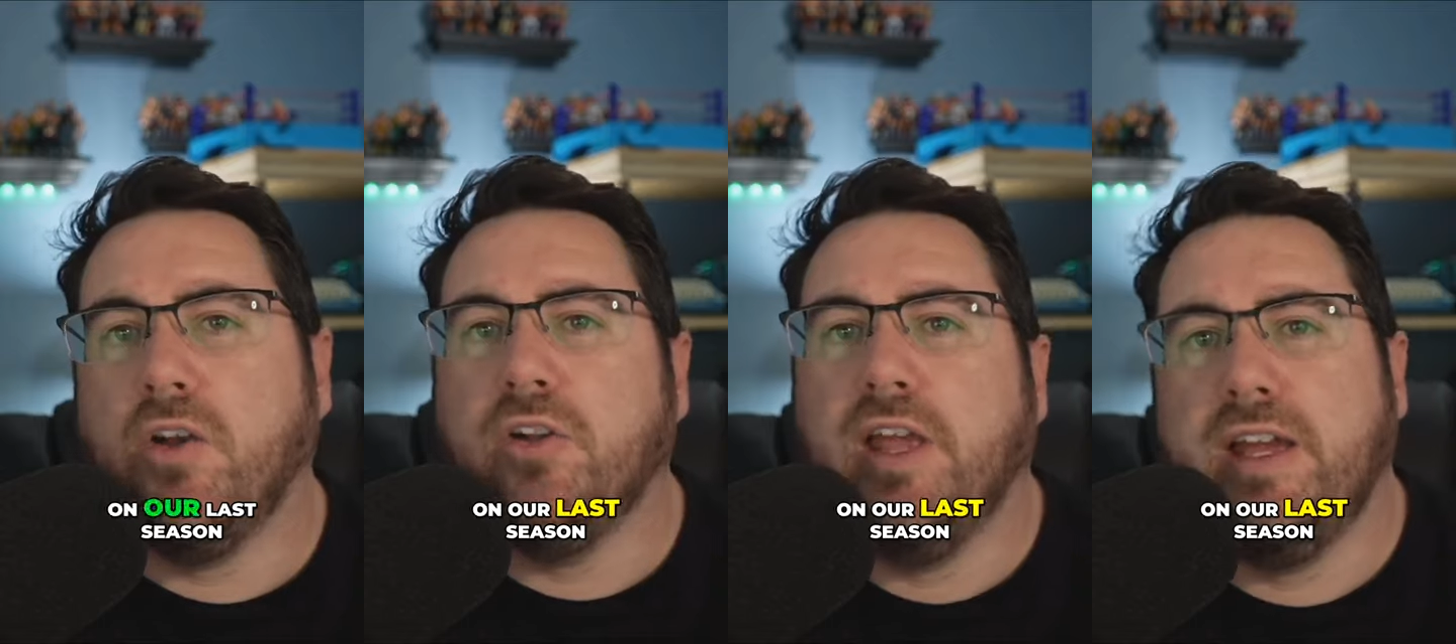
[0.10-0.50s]

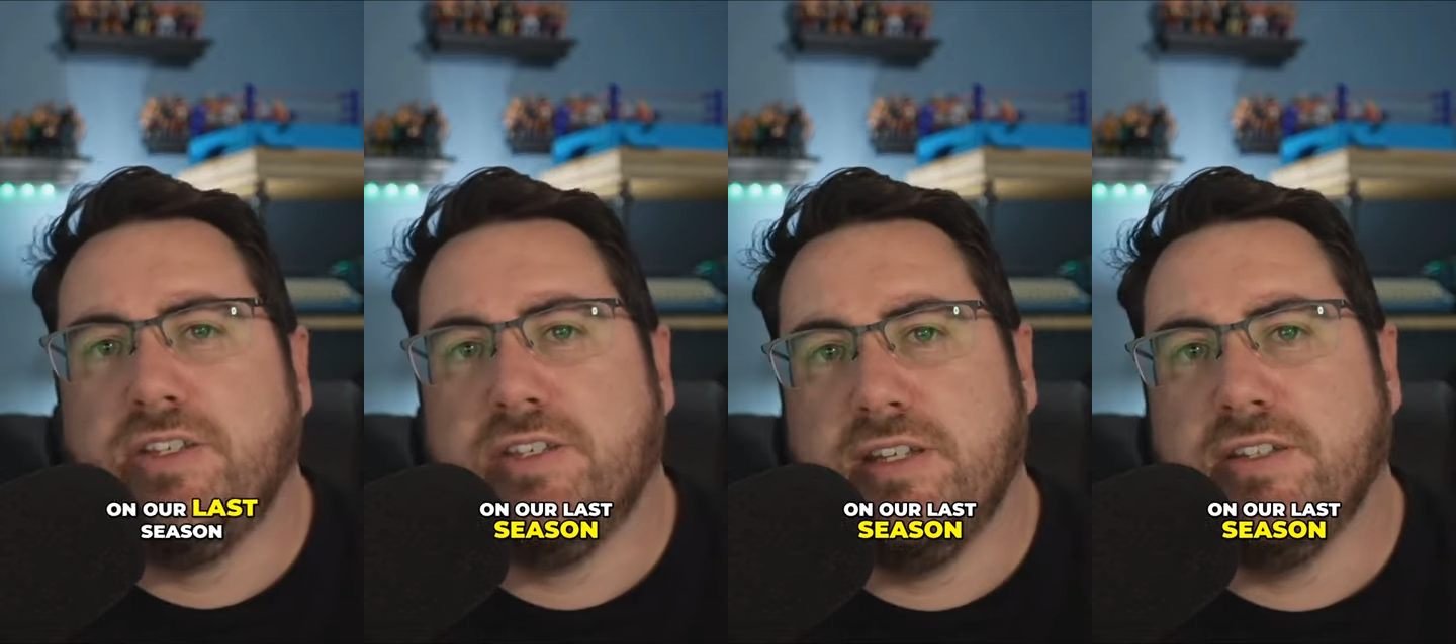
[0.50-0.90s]

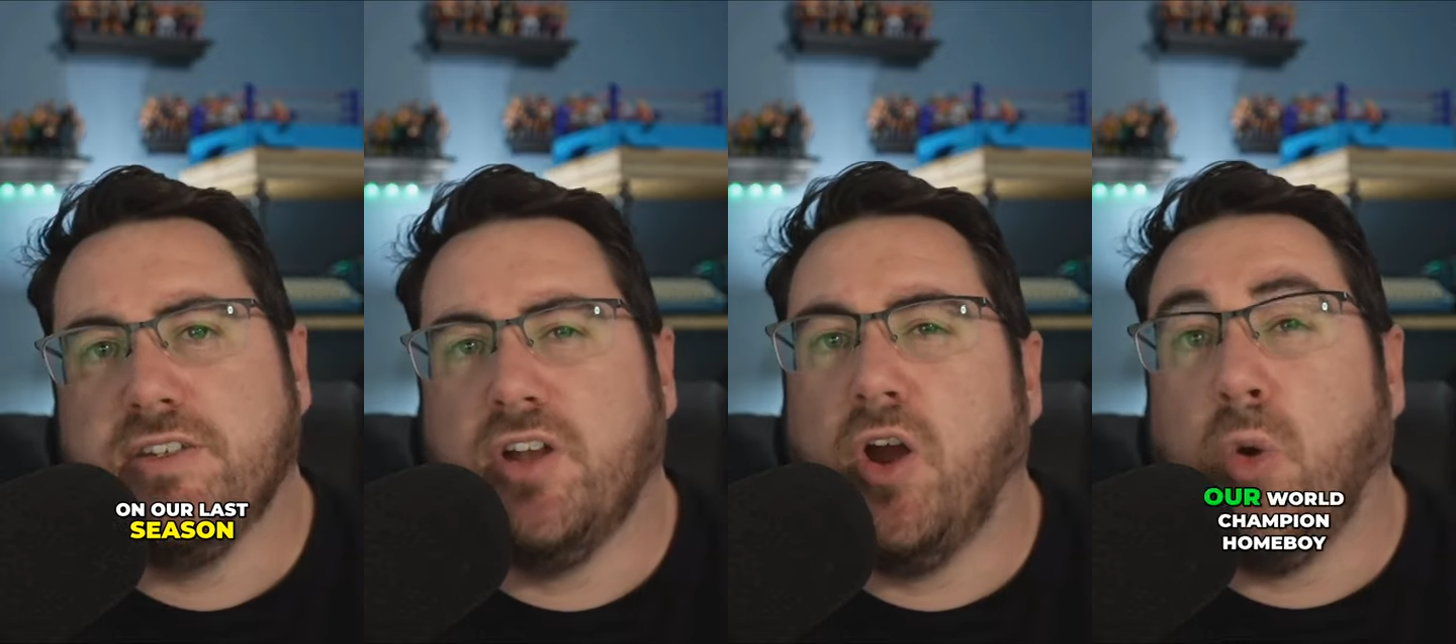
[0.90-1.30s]
last
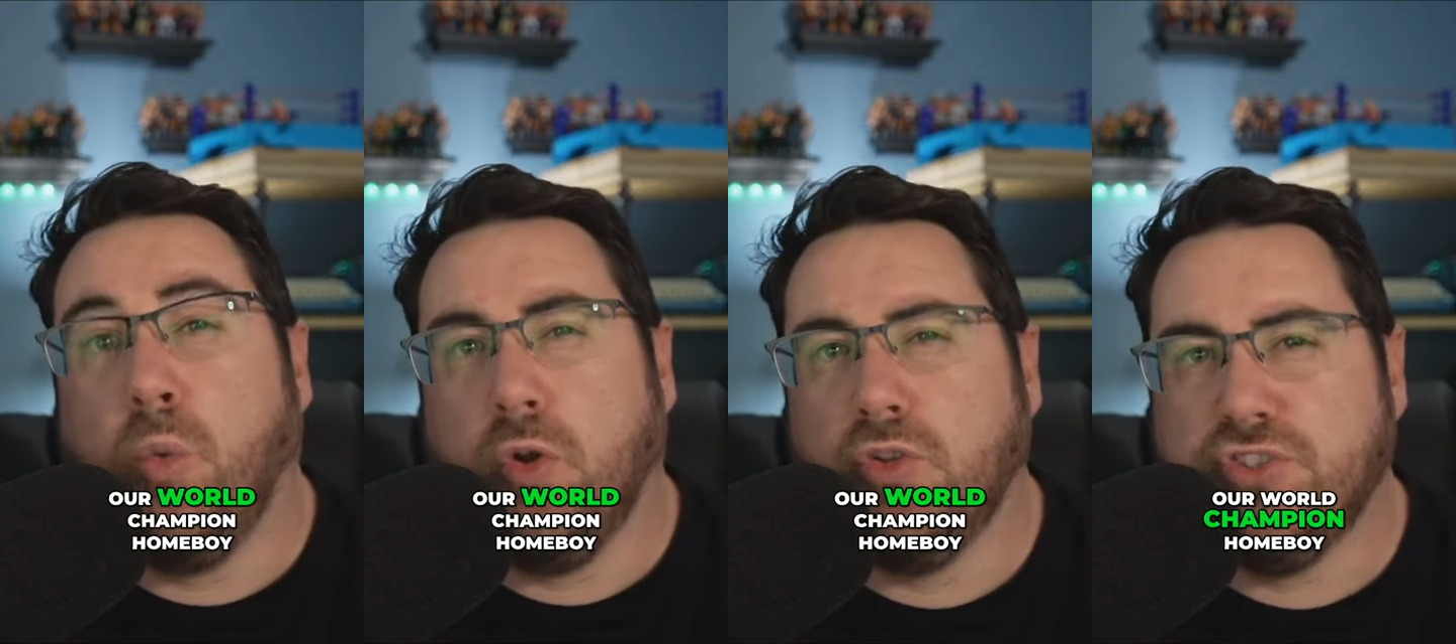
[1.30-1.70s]
season, our
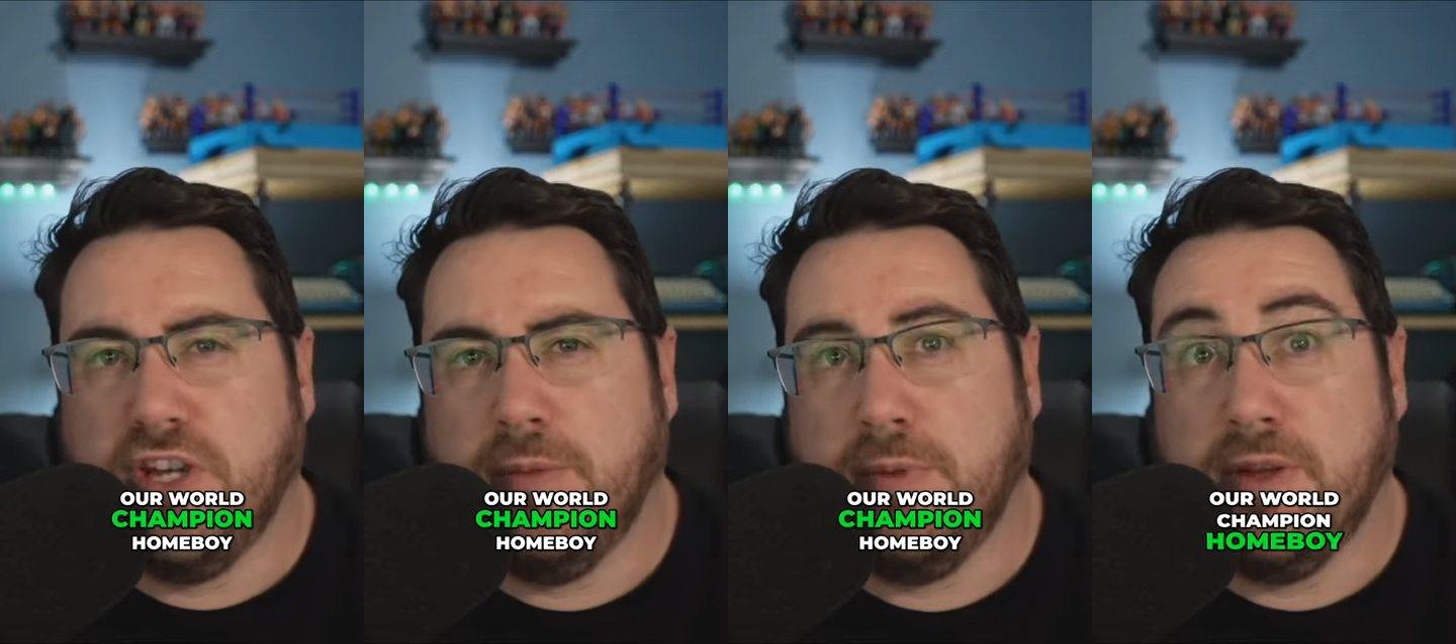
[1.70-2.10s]
world
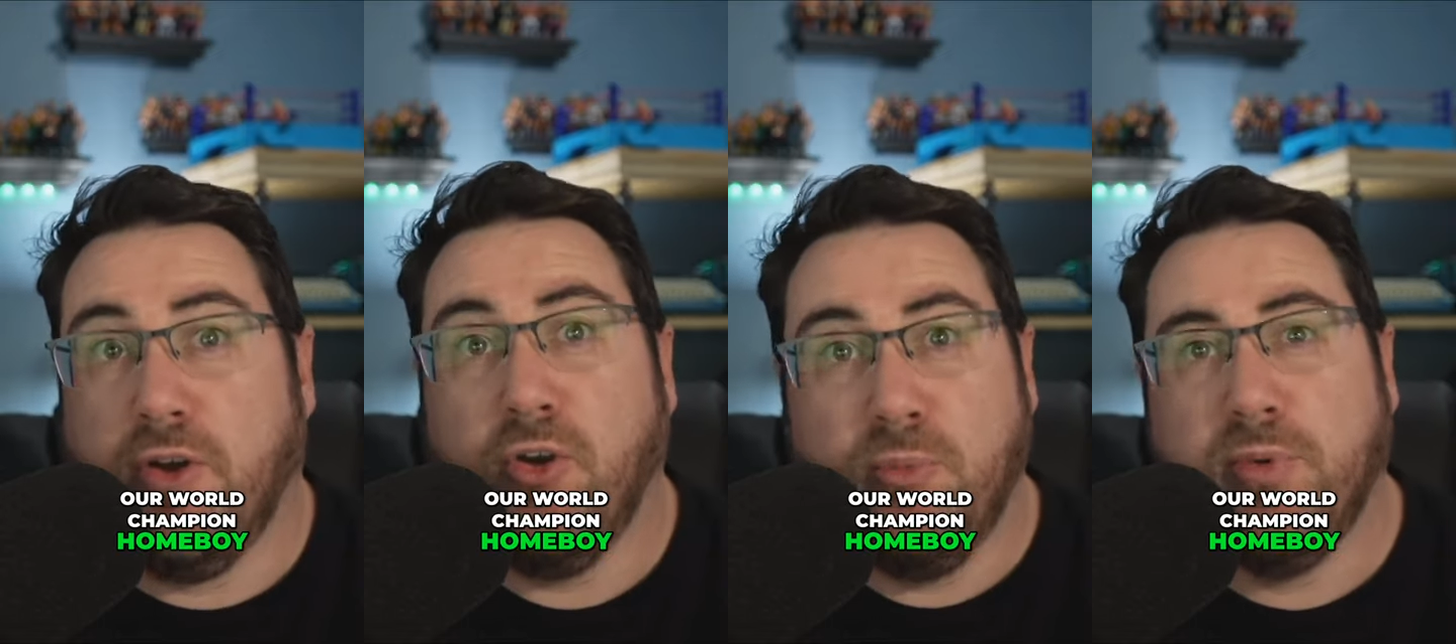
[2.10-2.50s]
champion
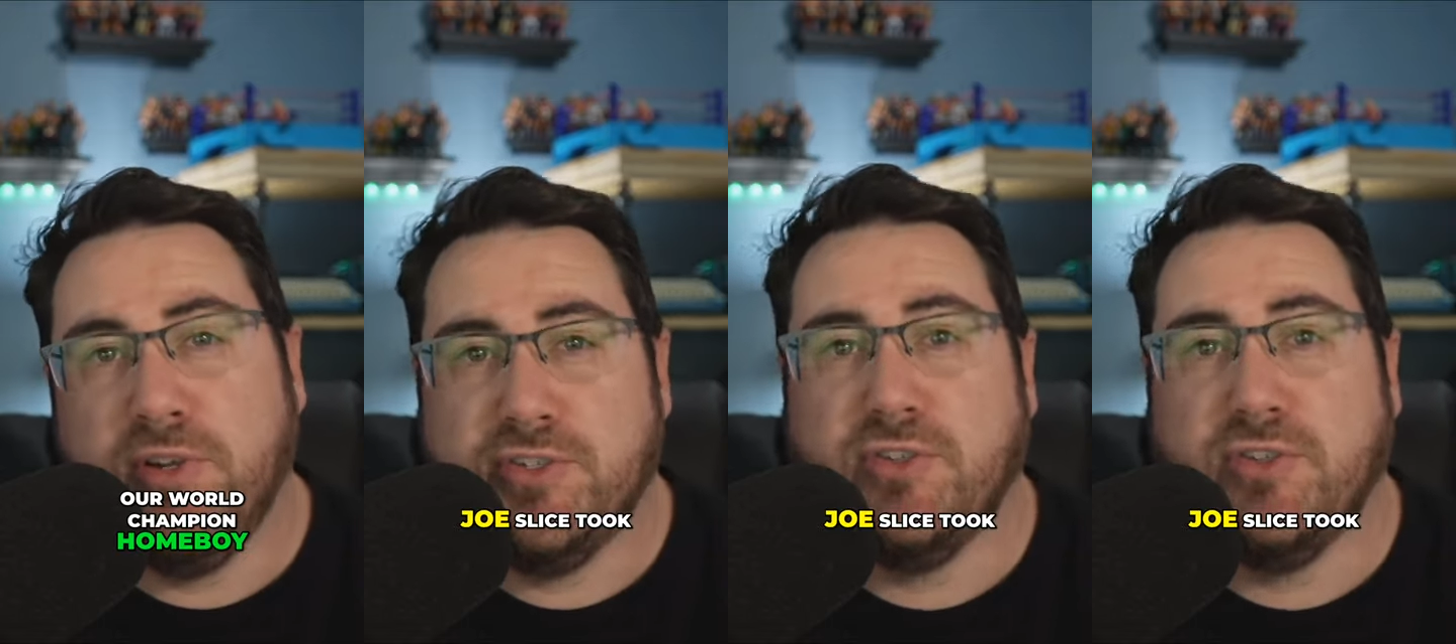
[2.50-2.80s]
homeboy Joe